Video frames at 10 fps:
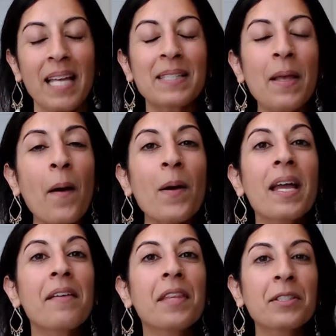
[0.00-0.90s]
So
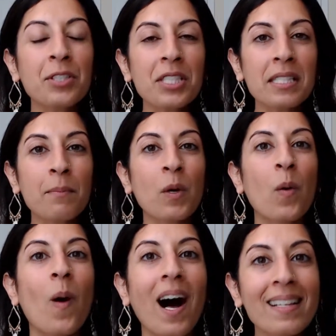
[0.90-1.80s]
these are just some
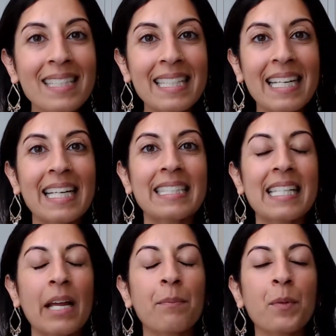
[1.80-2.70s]
qualities,
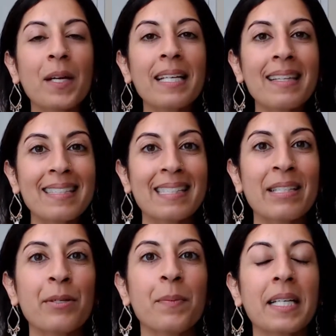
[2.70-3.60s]
and I bring this to
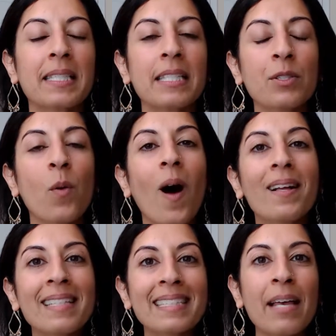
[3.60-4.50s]
you because these are
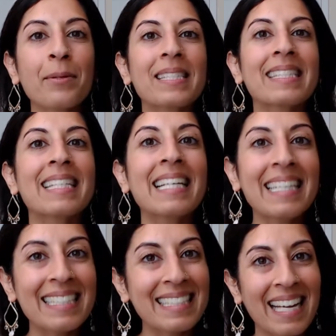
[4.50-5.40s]
qualities that we see
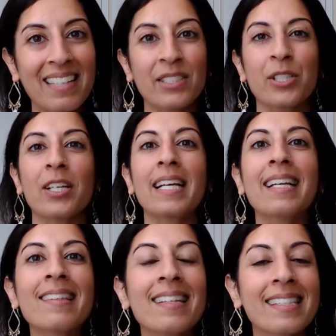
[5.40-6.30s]
in nature,
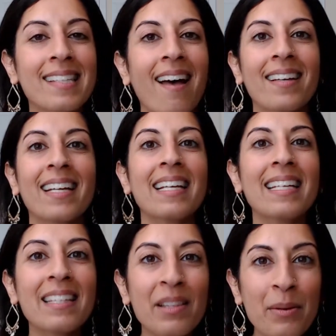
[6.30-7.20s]
in the sun,
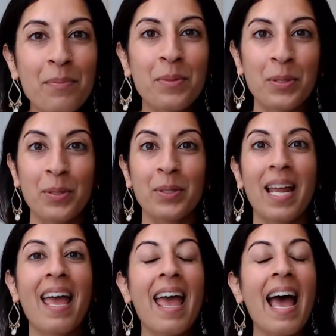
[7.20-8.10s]
in the moon,
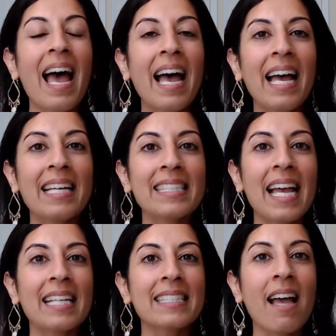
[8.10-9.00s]
and
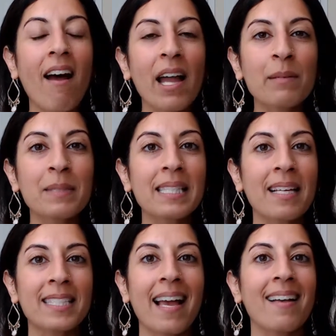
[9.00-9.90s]
at times
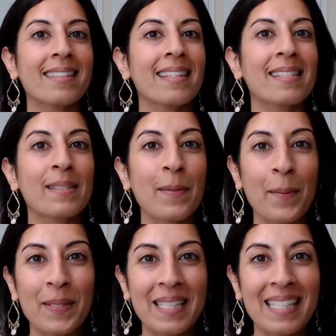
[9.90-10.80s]
such as the
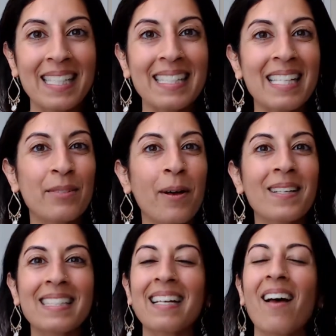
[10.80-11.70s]
solstice, as well
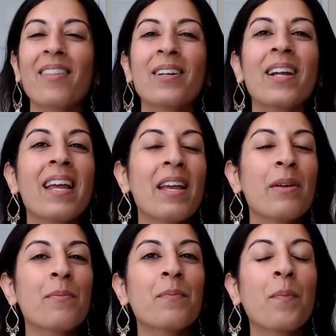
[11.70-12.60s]
as at other
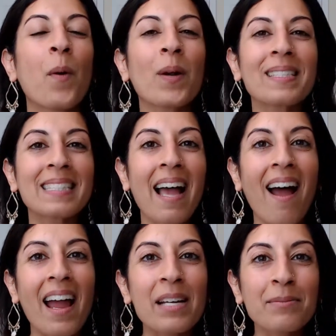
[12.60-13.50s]
important
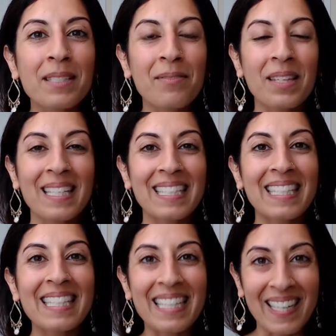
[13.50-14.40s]
times of the
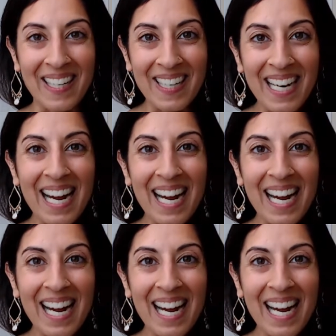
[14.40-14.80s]
year.